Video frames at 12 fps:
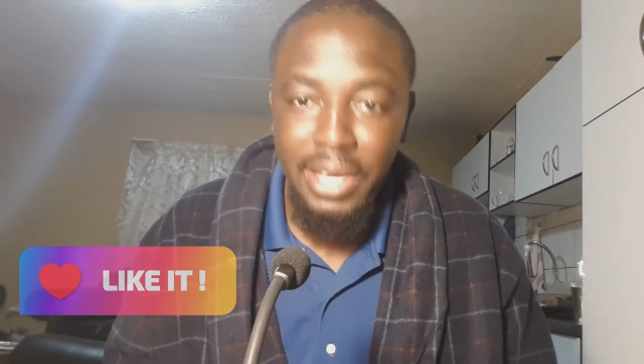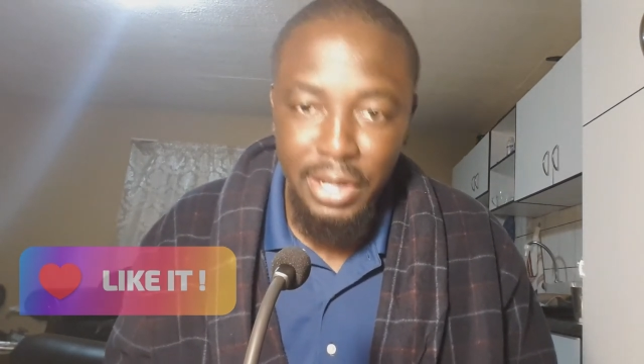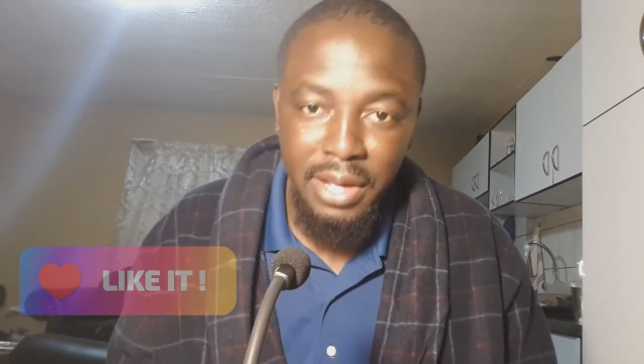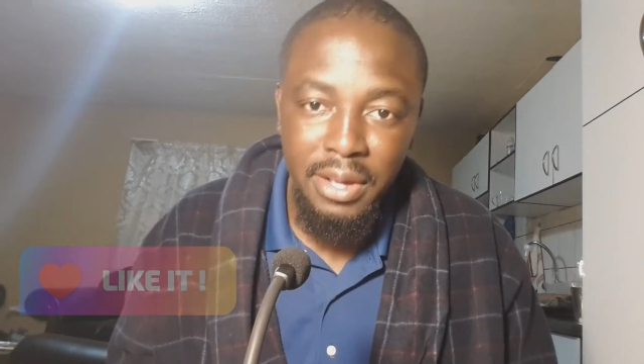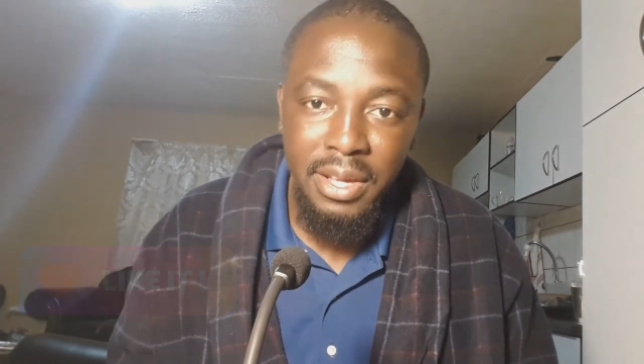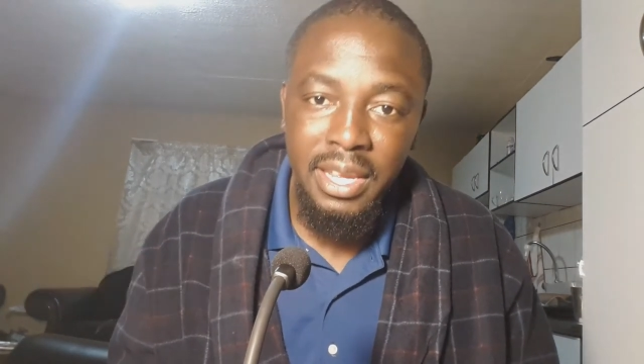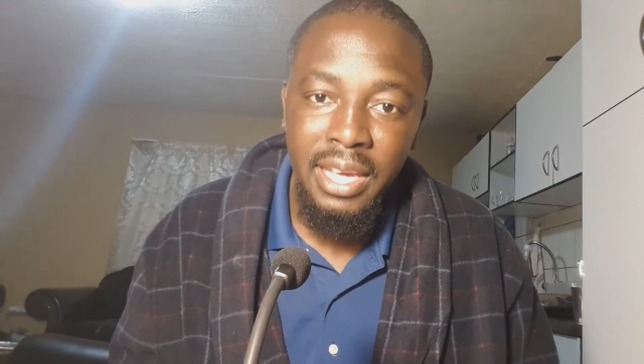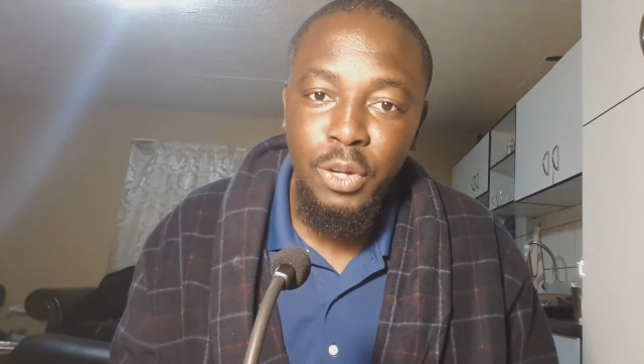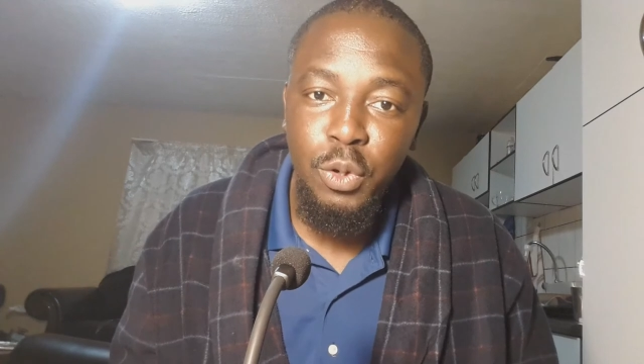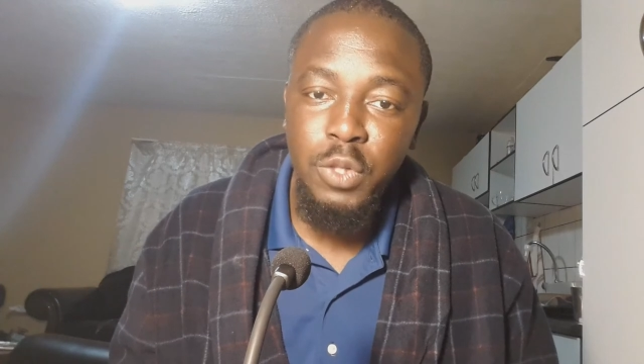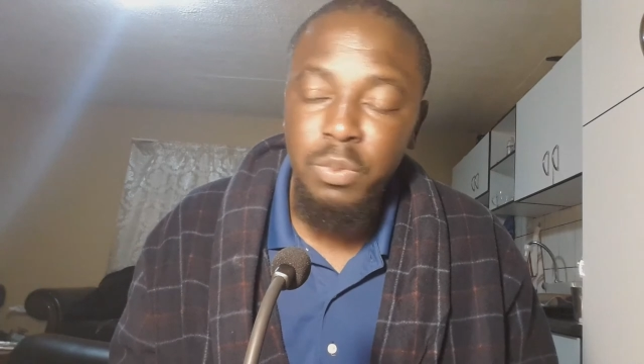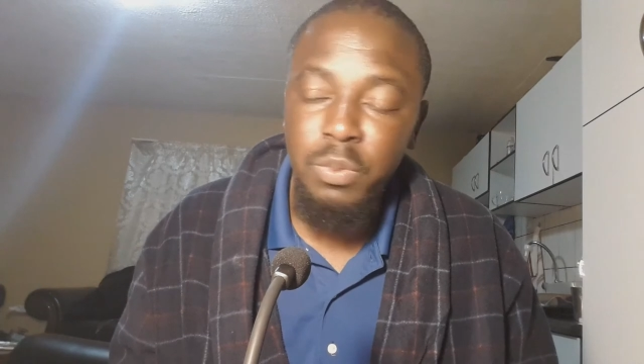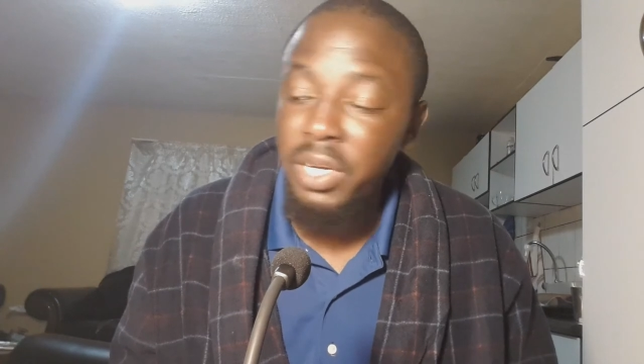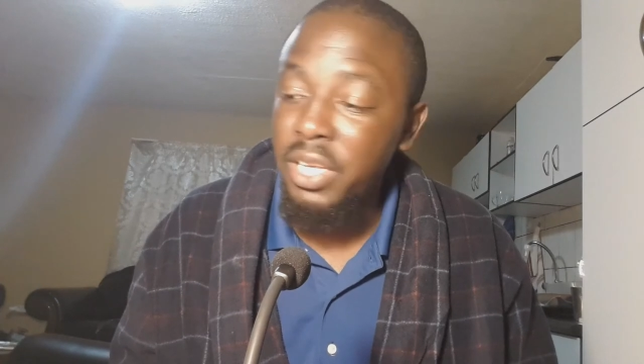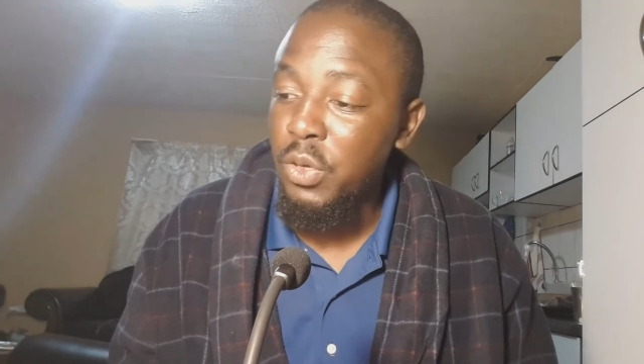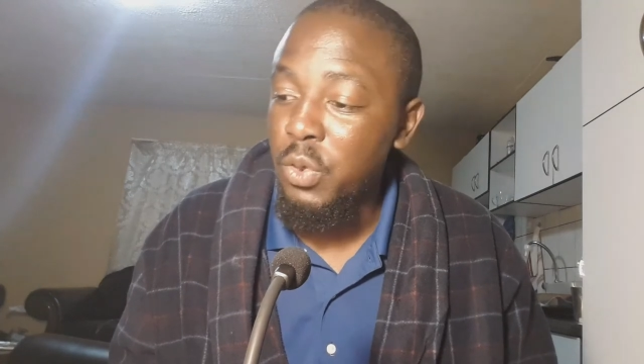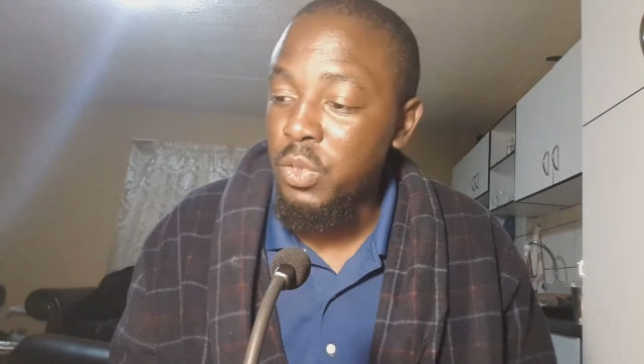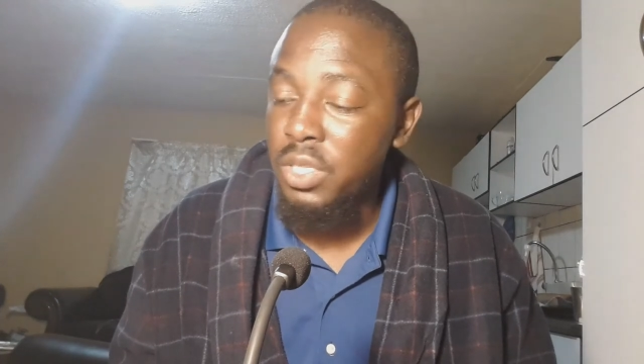And in any
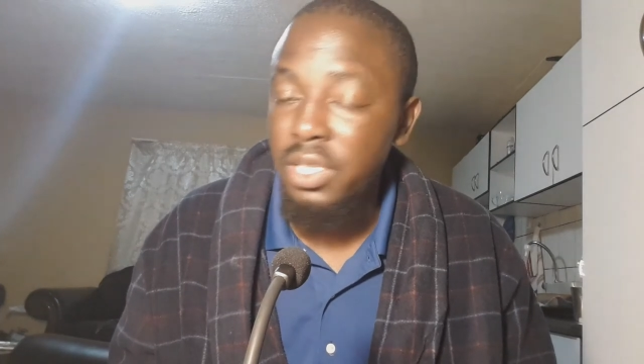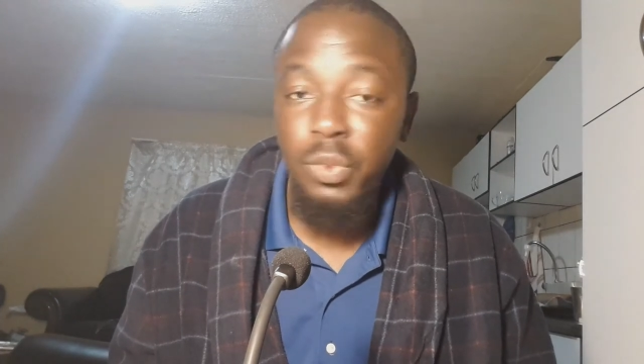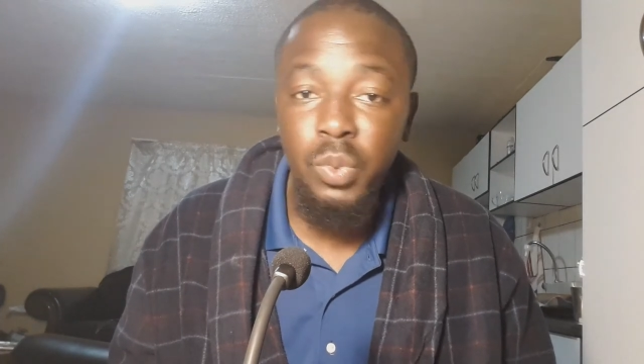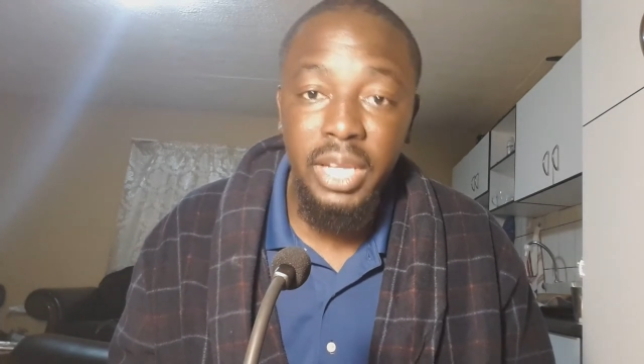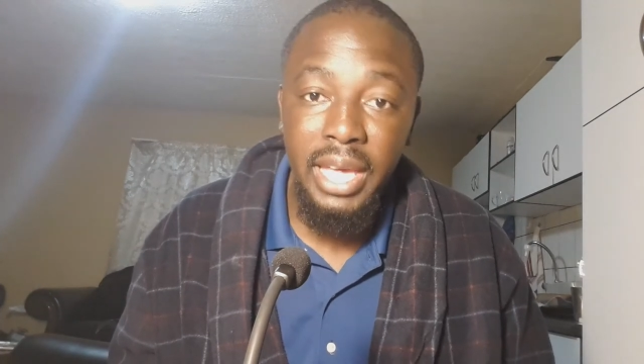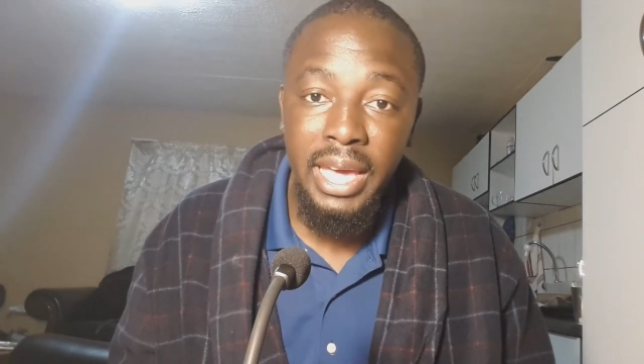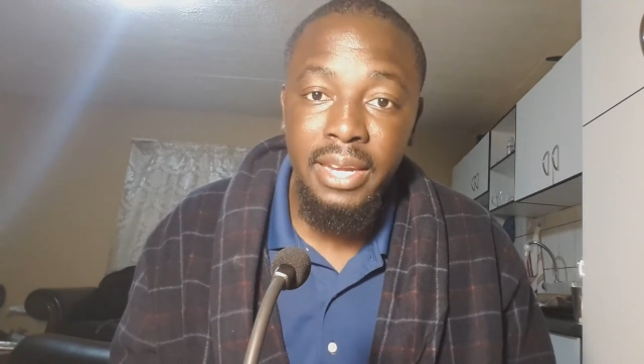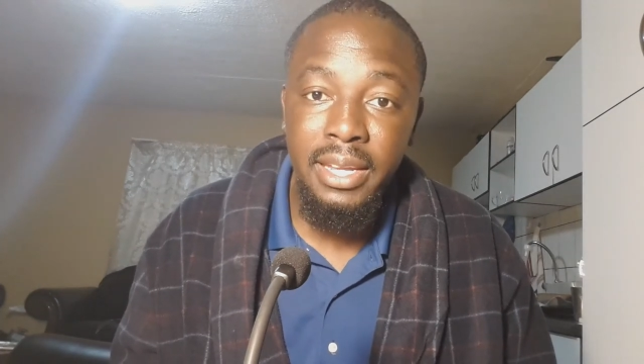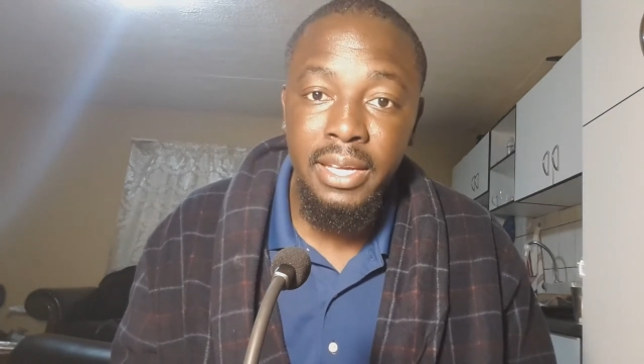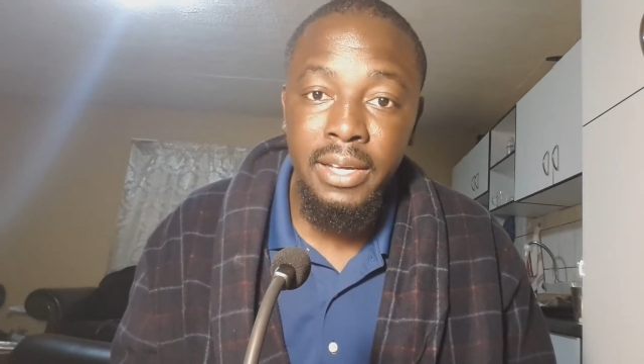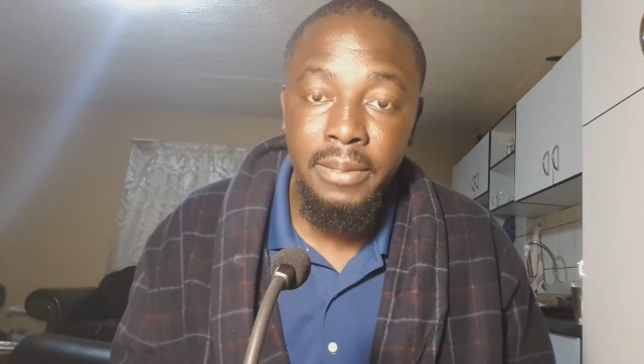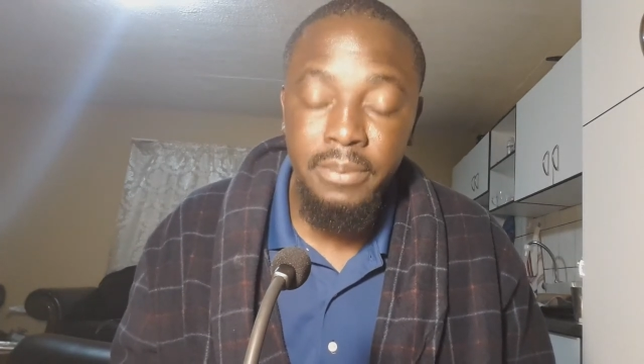crossbreeding you use it, it will add